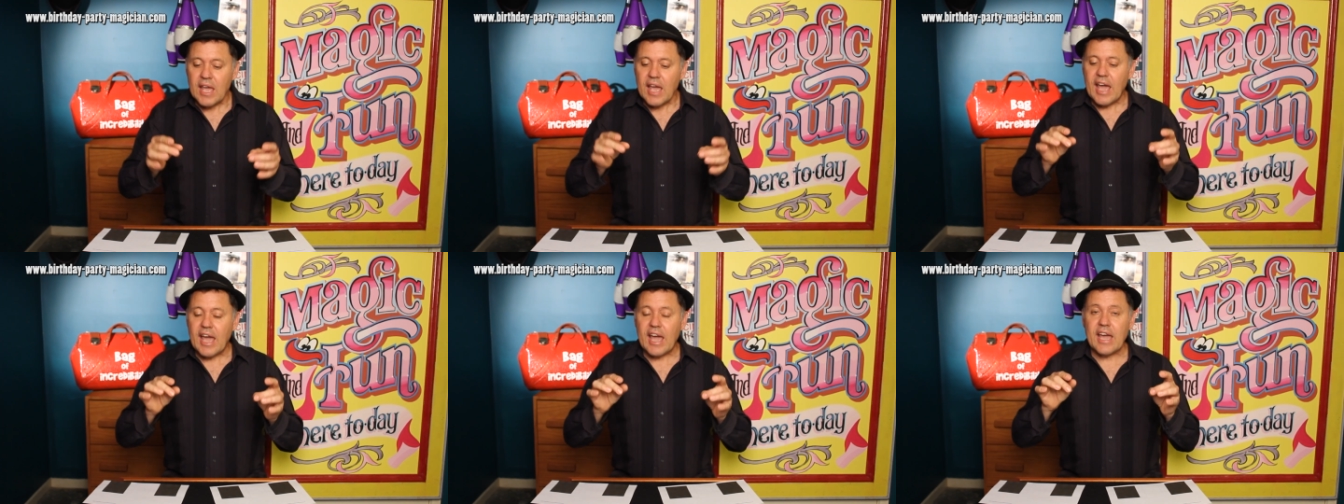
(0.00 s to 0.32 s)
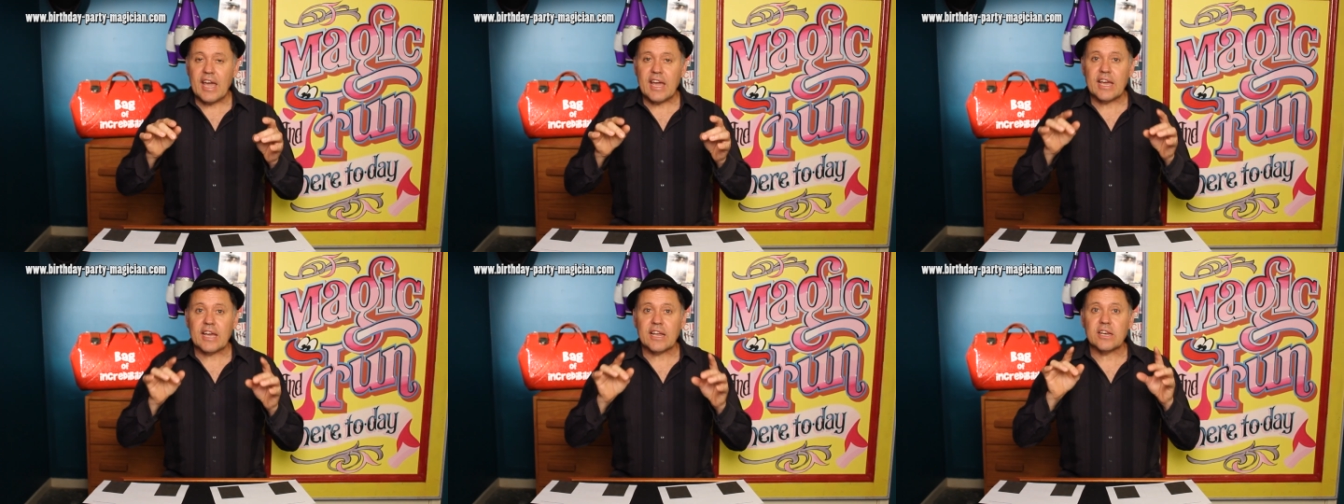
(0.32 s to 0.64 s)

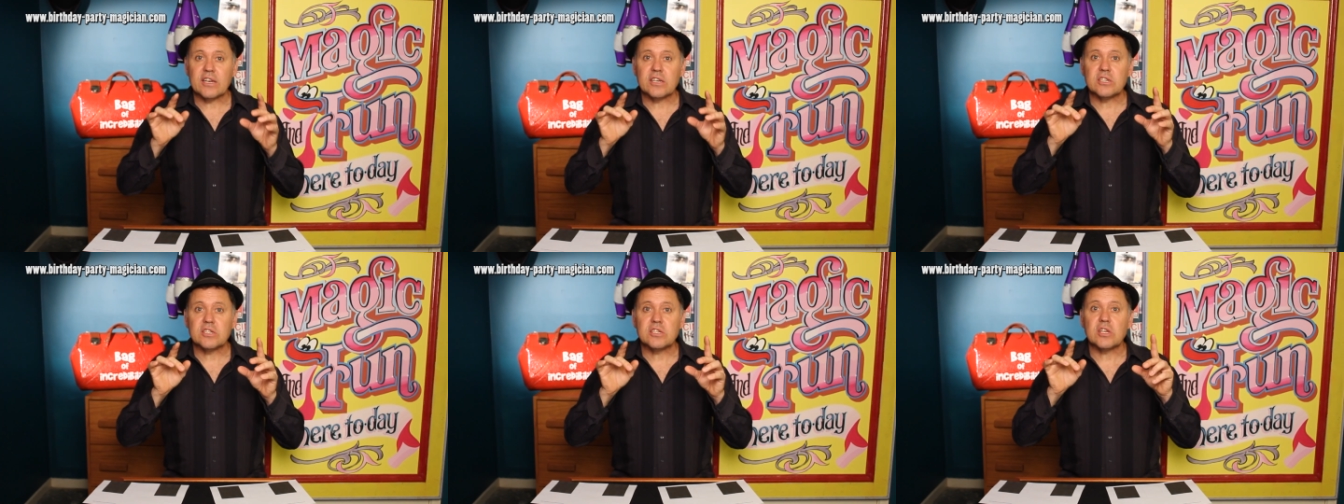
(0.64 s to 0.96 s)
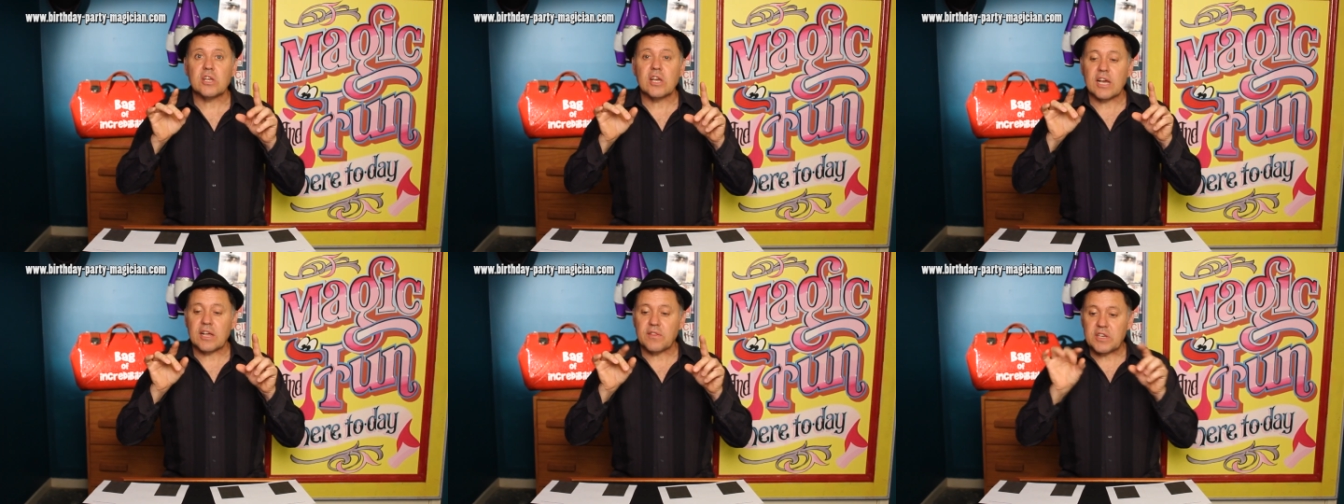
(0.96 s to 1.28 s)
and
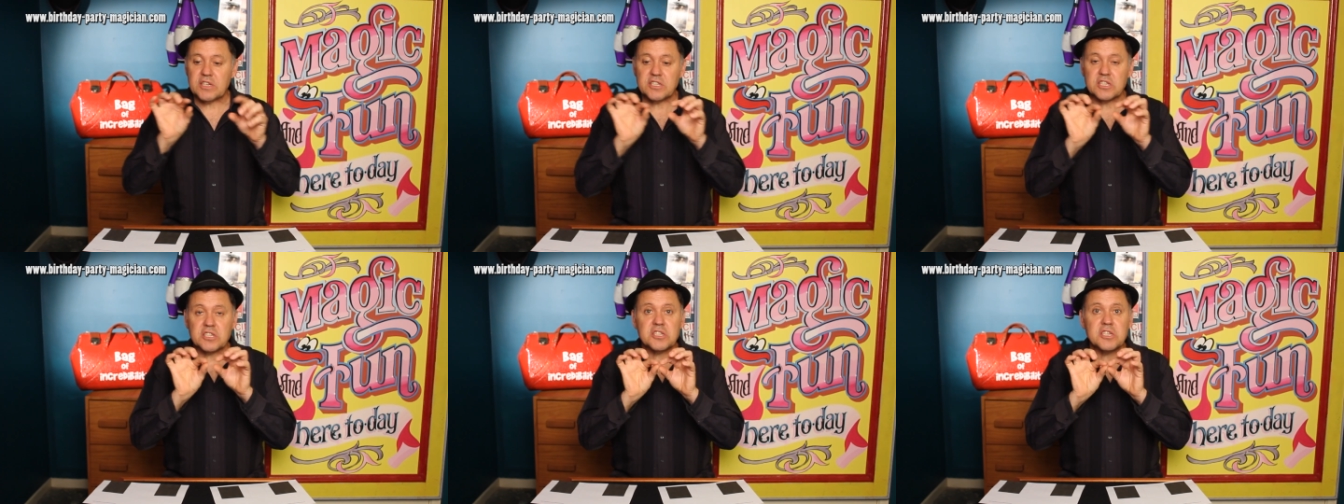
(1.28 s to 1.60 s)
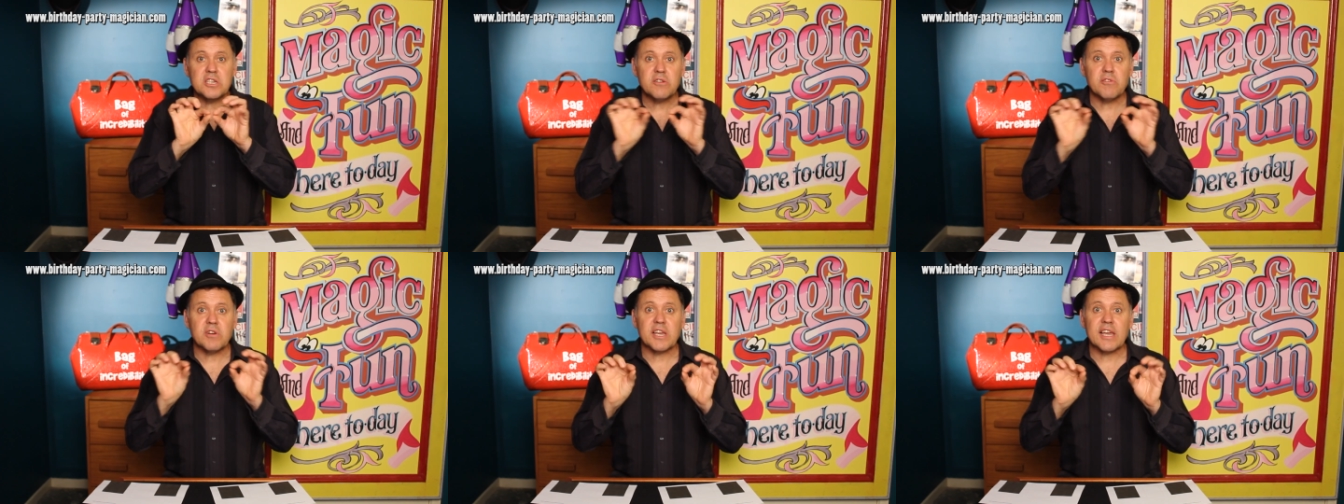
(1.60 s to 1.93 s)
uh, there's a
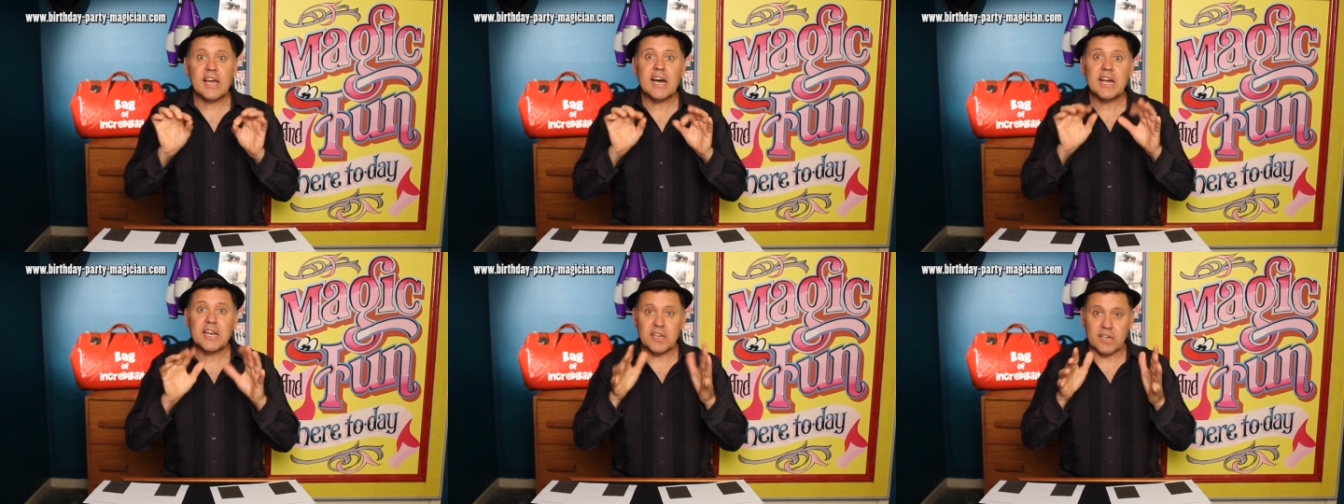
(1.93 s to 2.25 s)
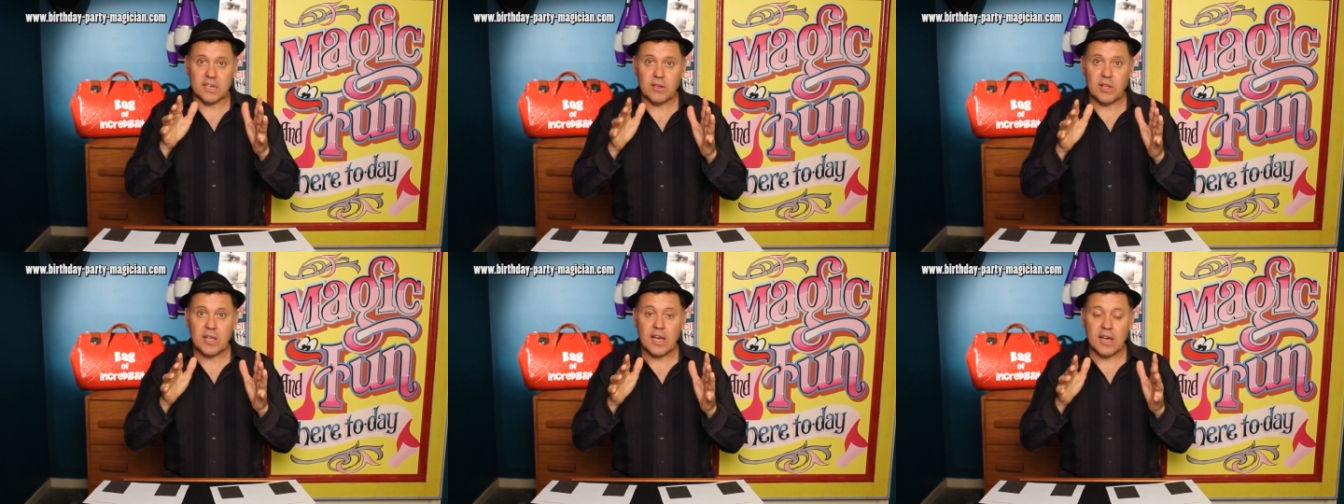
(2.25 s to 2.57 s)
secret cut
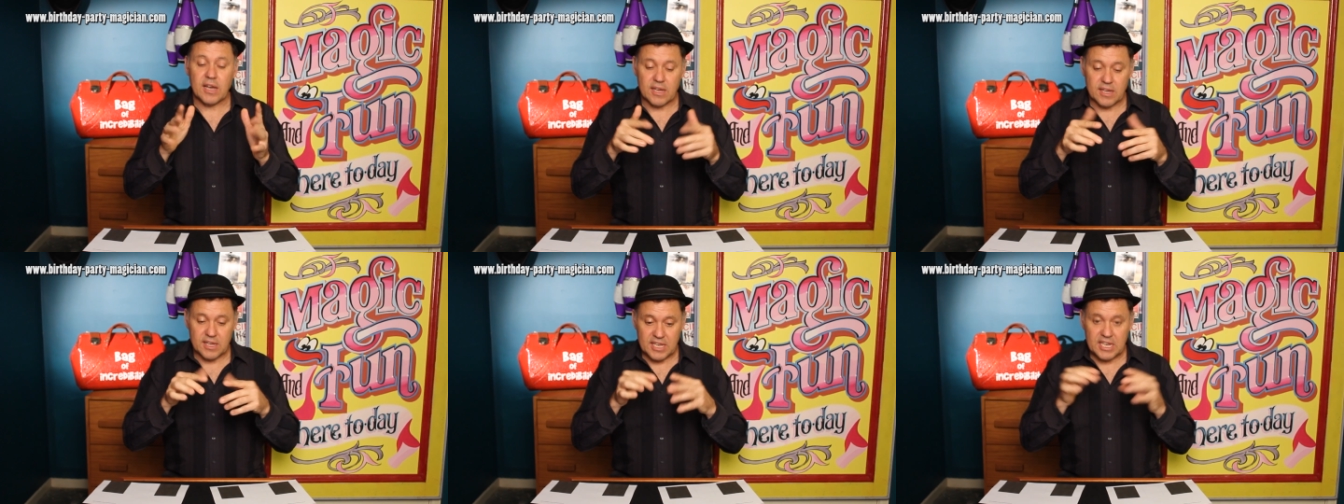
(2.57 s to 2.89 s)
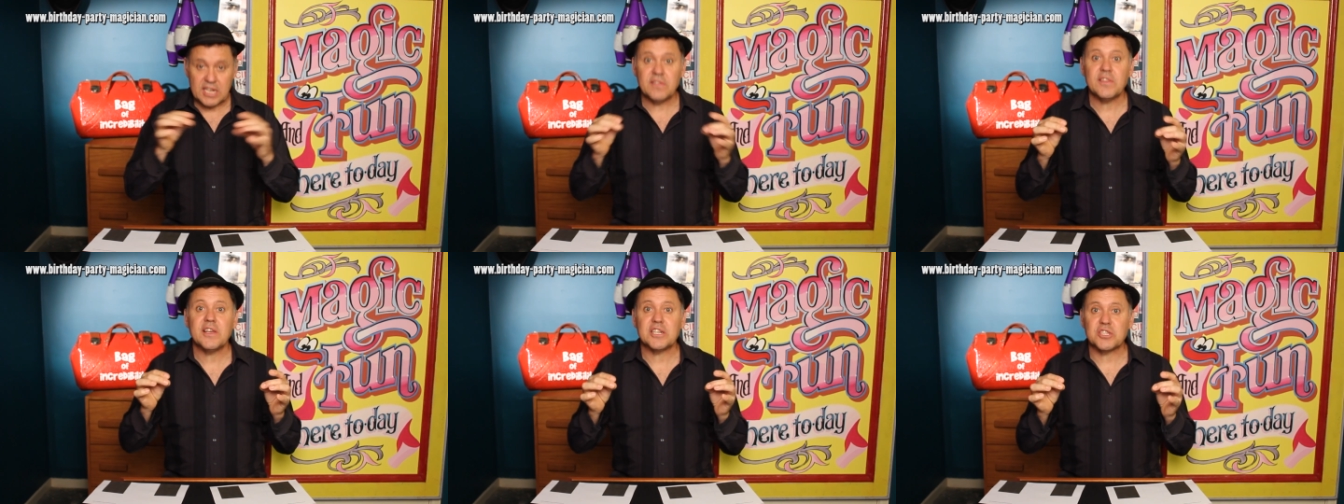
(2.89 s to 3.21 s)
uh,
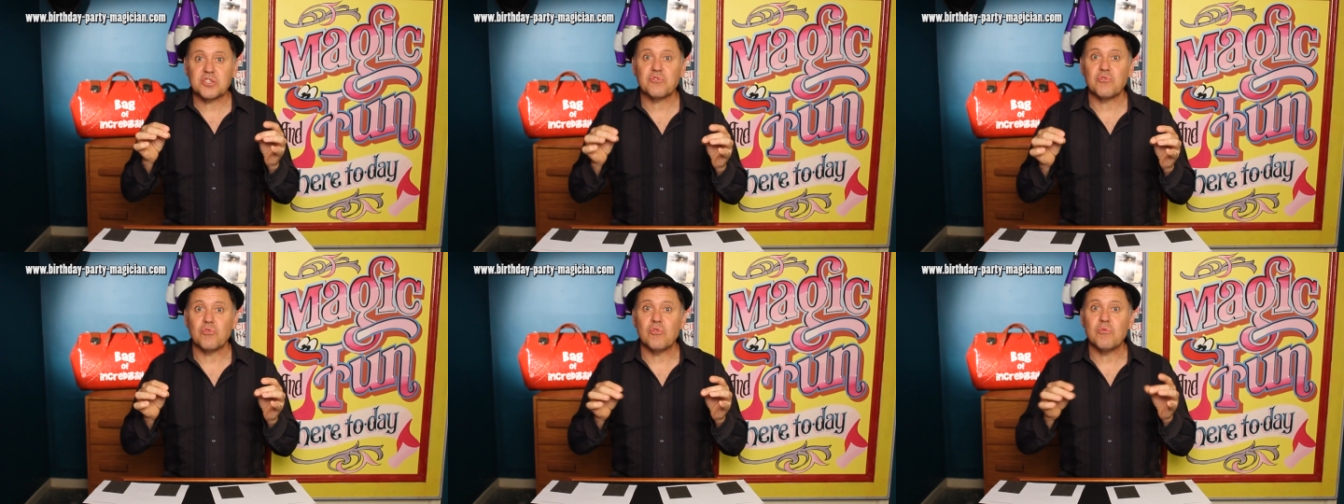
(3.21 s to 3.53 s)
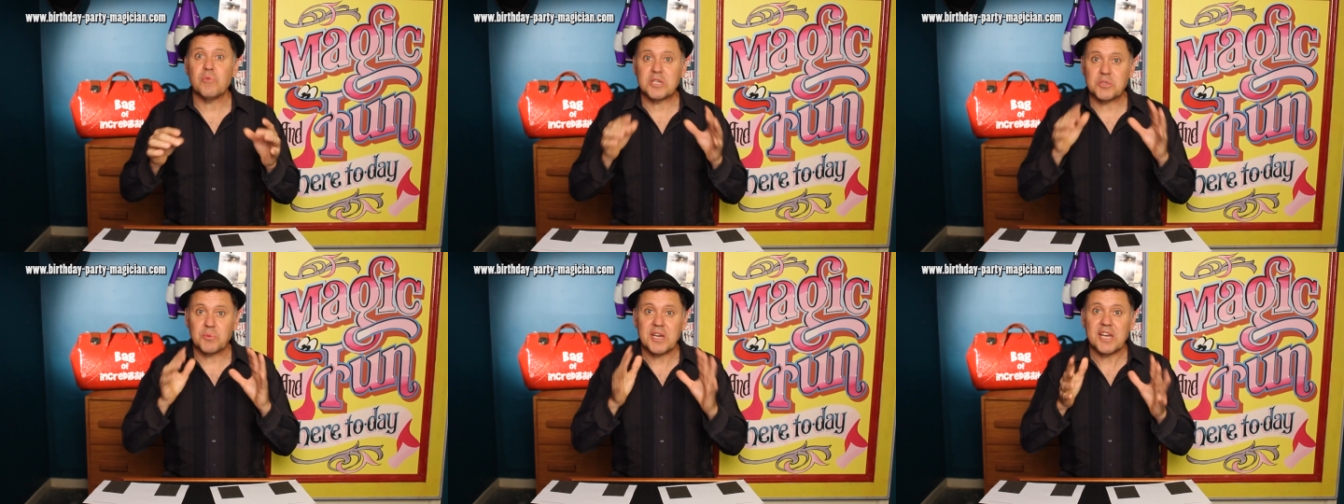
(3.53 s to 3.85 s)
in that straw
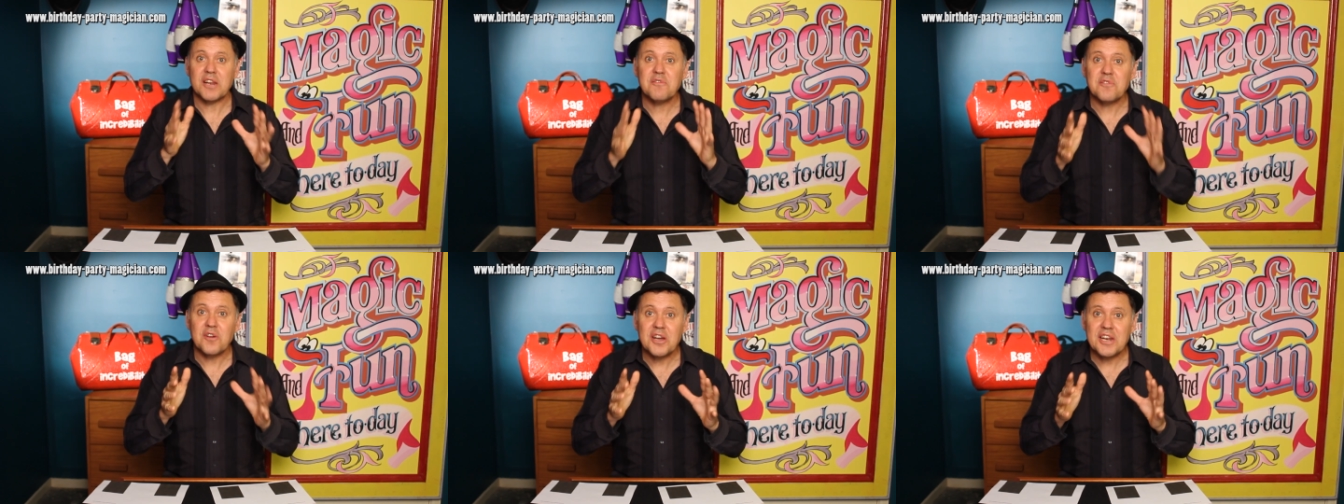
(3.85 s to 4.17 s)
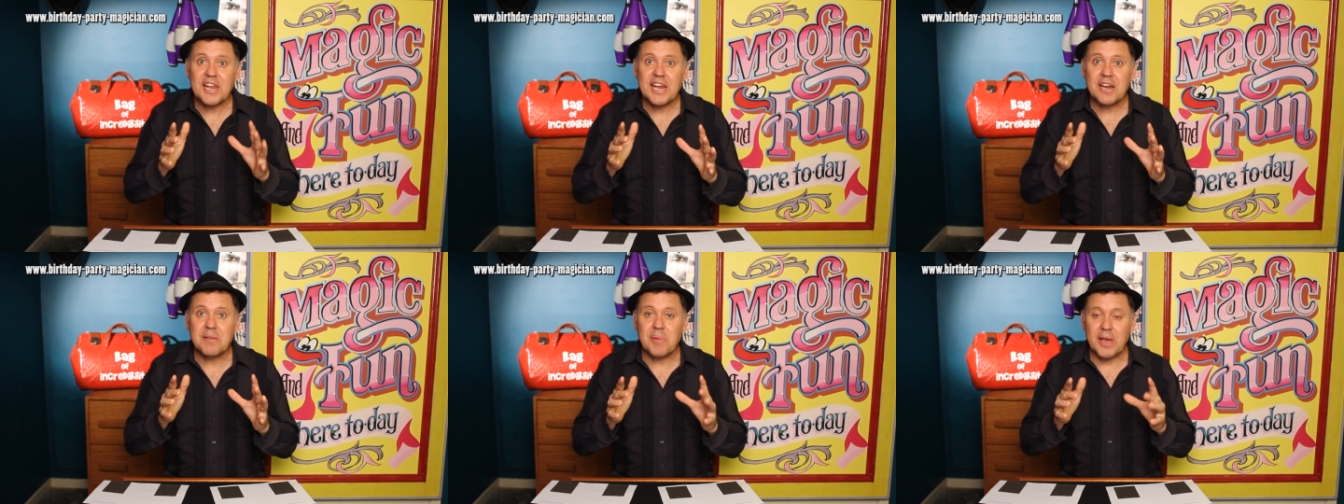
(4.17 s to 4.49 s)
which we're going to find
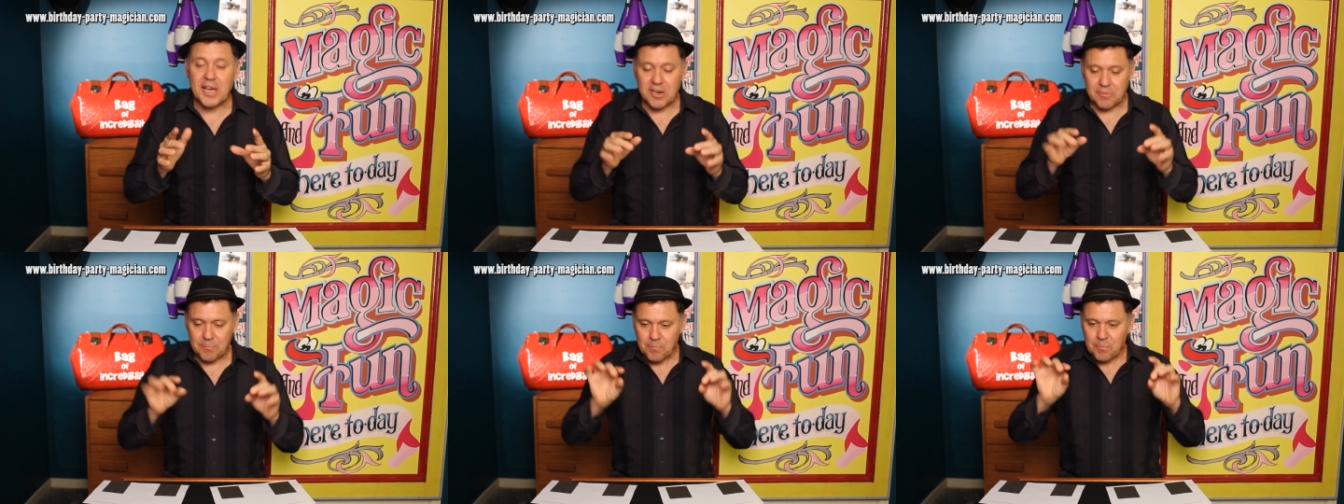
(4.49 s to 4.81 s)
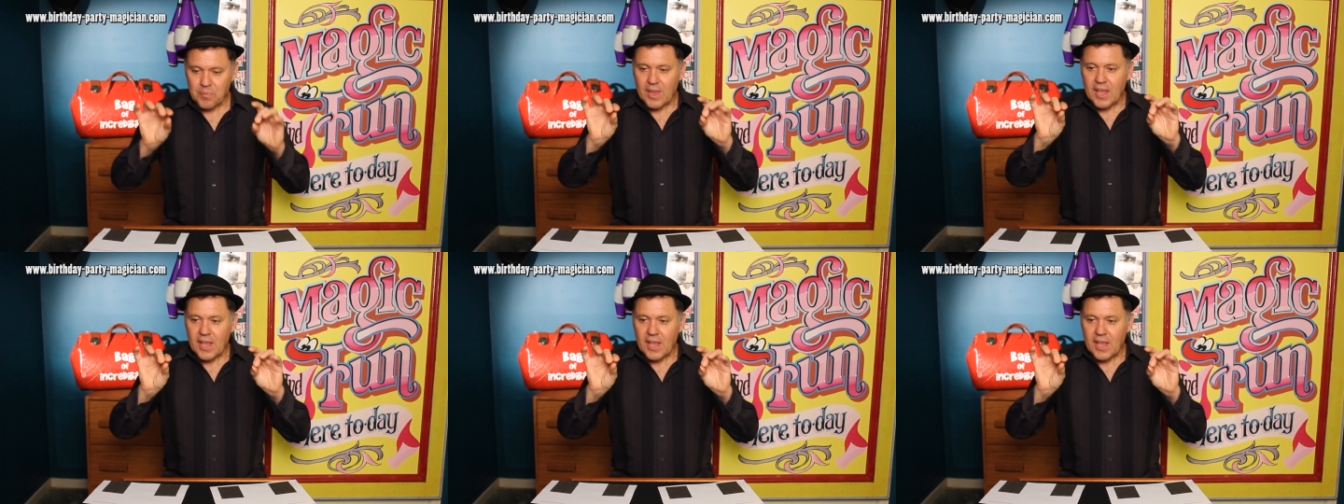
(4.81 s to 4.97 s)
out about.